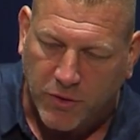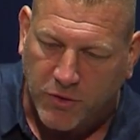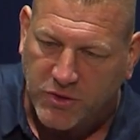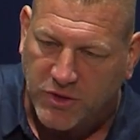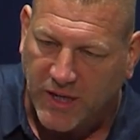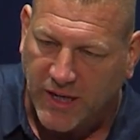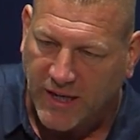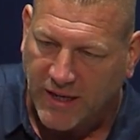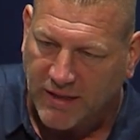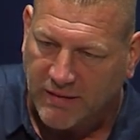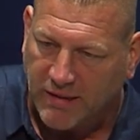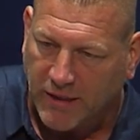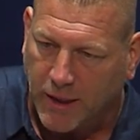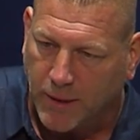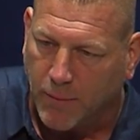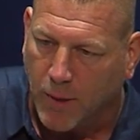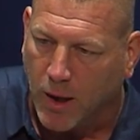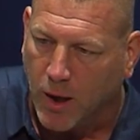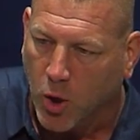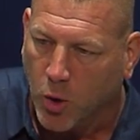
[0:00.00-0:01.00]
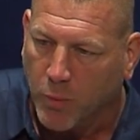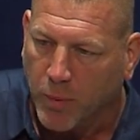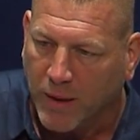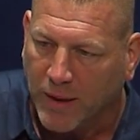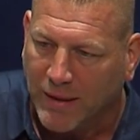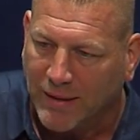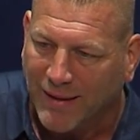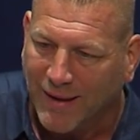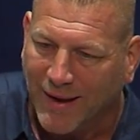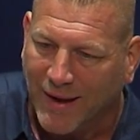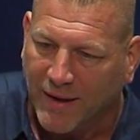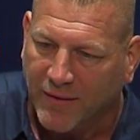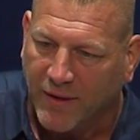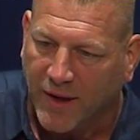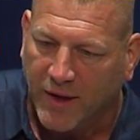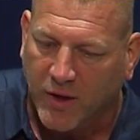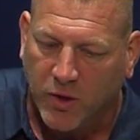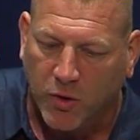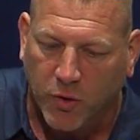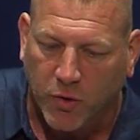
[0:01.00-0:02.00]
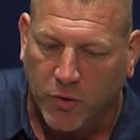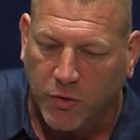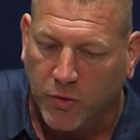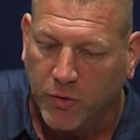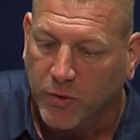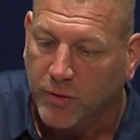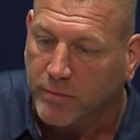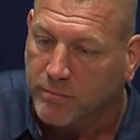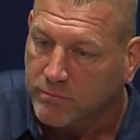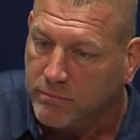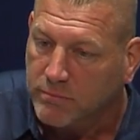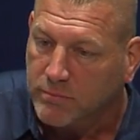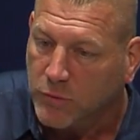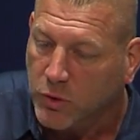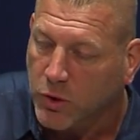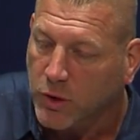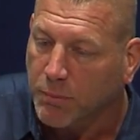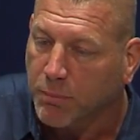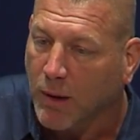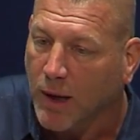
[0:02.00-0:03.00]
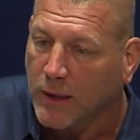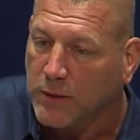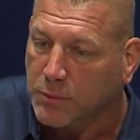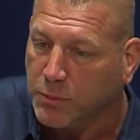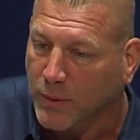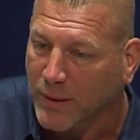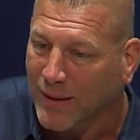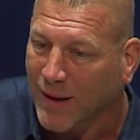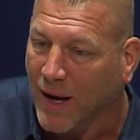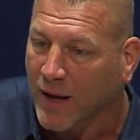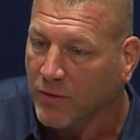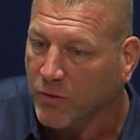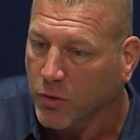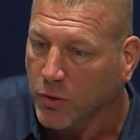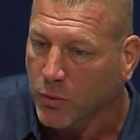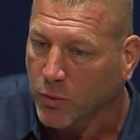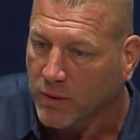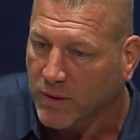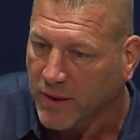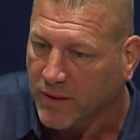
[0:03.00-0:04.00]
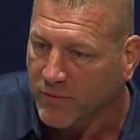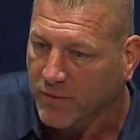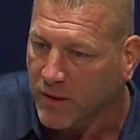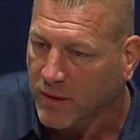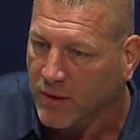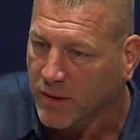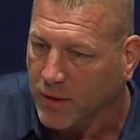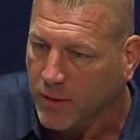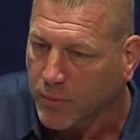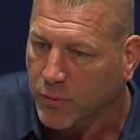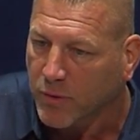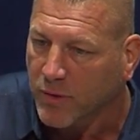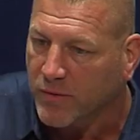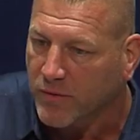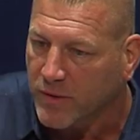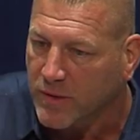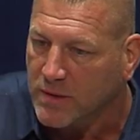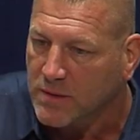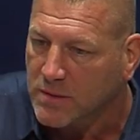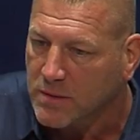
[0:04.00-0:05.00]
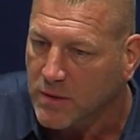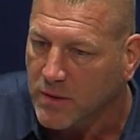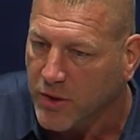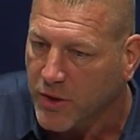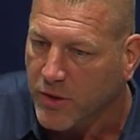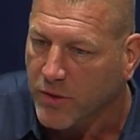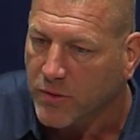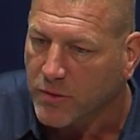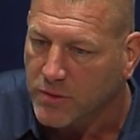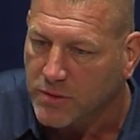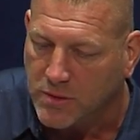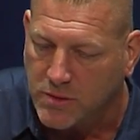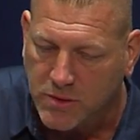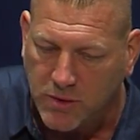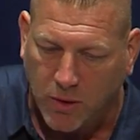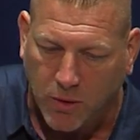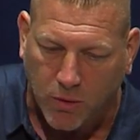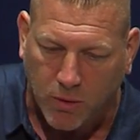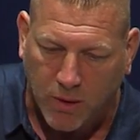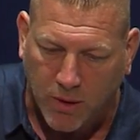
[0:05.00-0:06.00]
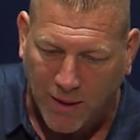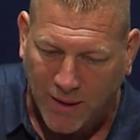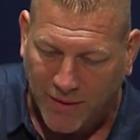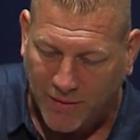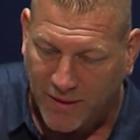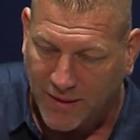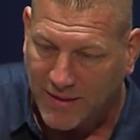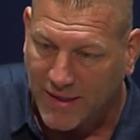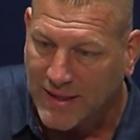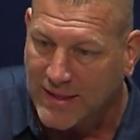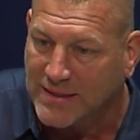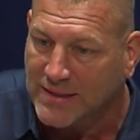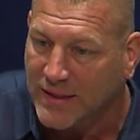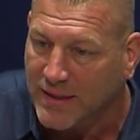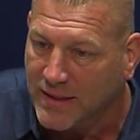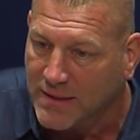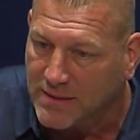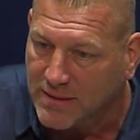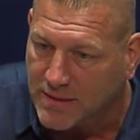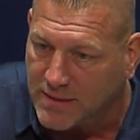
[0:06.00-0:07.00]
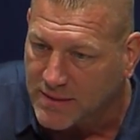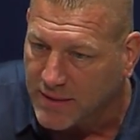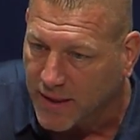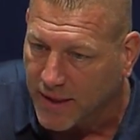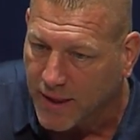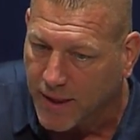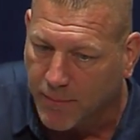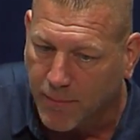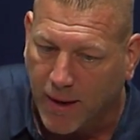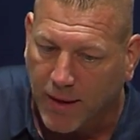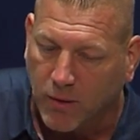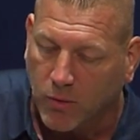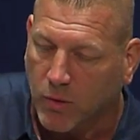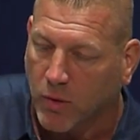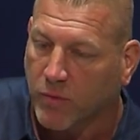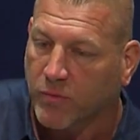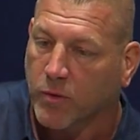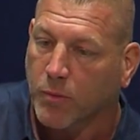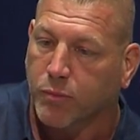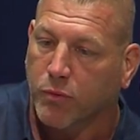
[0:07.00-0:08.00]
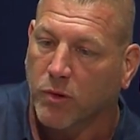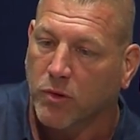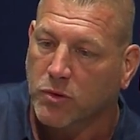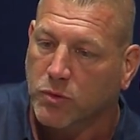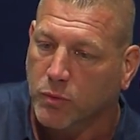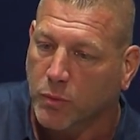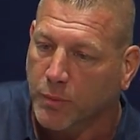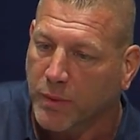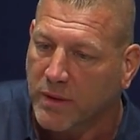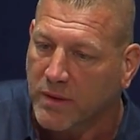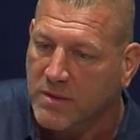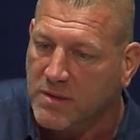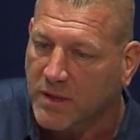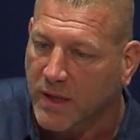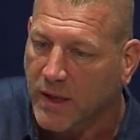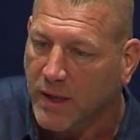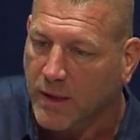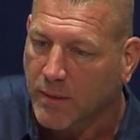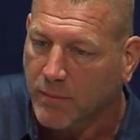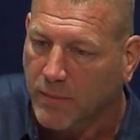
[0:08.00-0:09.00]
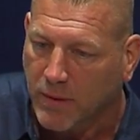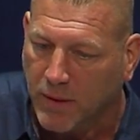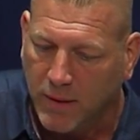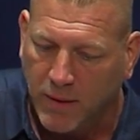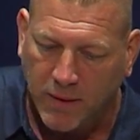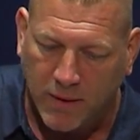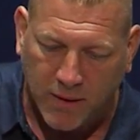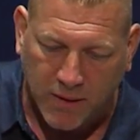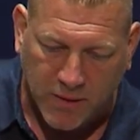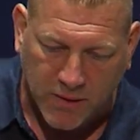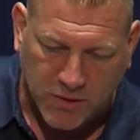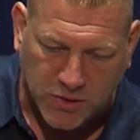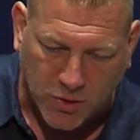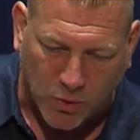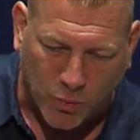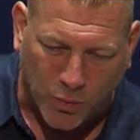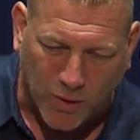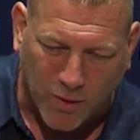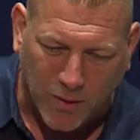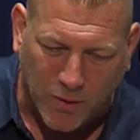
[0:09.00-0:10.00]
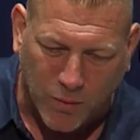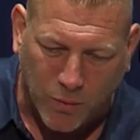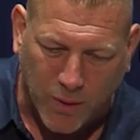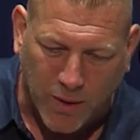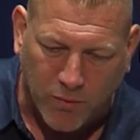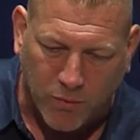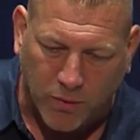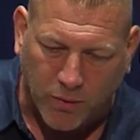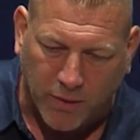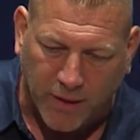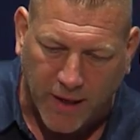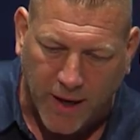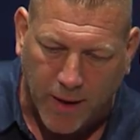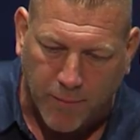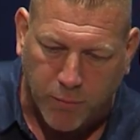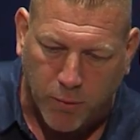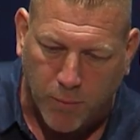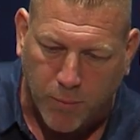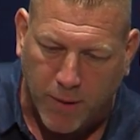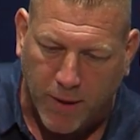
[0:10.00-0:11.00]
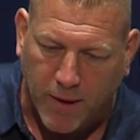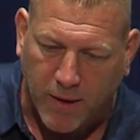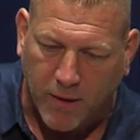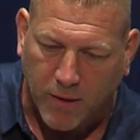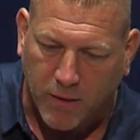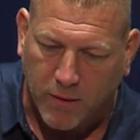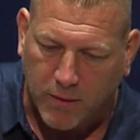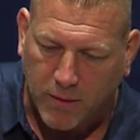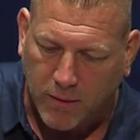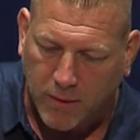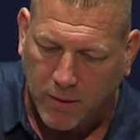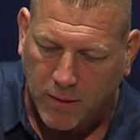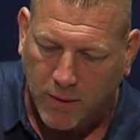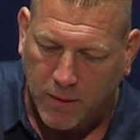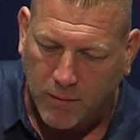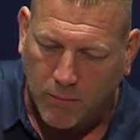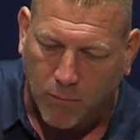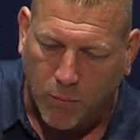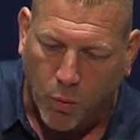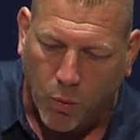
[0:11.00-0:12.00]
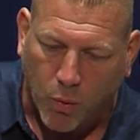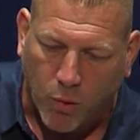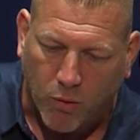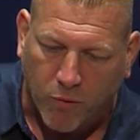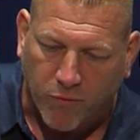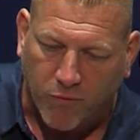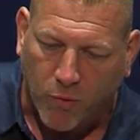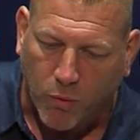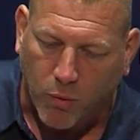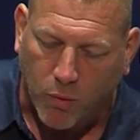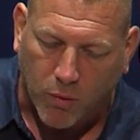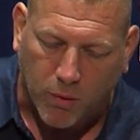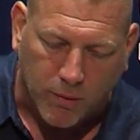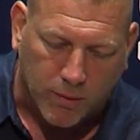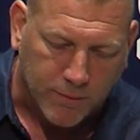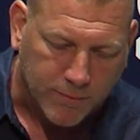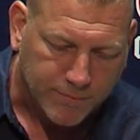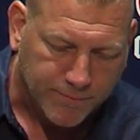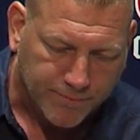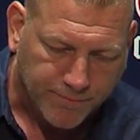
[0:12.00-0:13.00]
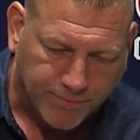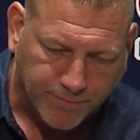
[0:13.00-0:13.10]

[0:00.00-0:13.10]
seeing a team on opening day that could or could possibly not do what they've done in the previous years. And so the DC is the same. I don't know if the approach will be the same. So we really have prepared more for